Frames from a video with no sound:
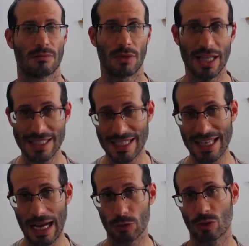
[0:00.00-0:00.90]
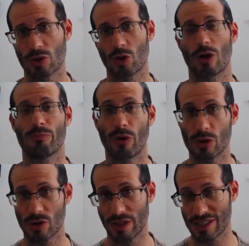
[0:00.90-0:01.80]
Let's see how to install
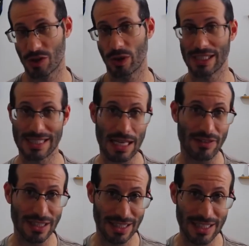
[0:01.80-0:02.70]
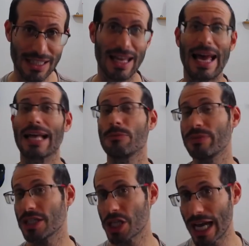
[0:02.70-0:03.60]
PostgreSQL 17 and
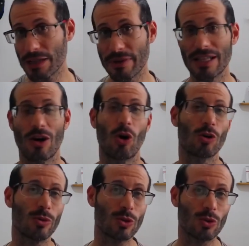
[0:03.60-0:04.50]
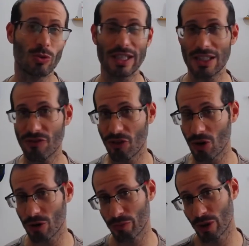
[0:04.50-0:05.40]
pgAdmin on Ubuntu
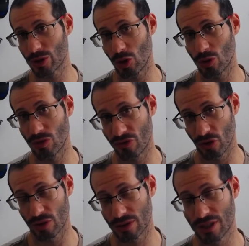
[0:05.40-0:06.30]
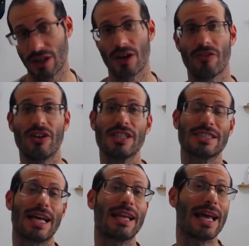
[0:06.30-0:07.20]
24.04.
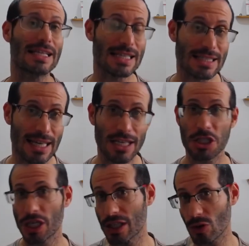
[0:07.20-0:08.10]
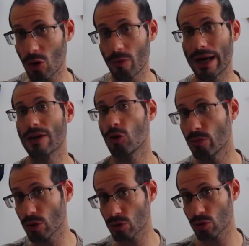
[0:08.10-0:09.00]
First, I'll SSH into my
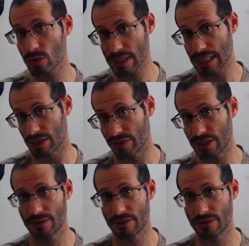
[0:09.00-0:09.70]
Ubuntu server.